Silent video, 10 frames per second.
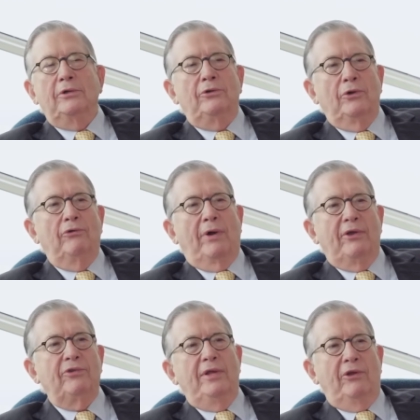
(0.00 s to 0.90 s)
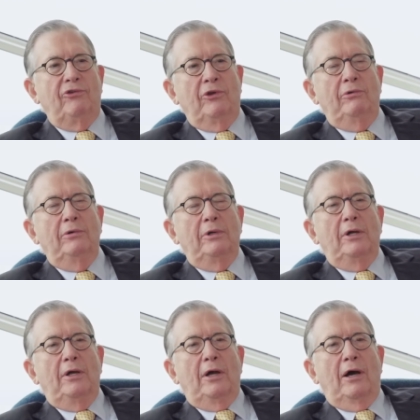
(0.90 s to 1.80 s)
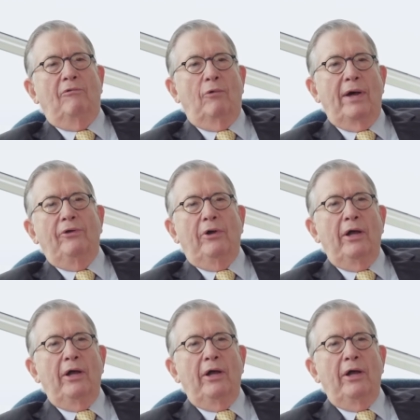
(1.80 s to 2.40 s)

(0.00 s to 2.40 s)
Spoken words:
to address the issue of whether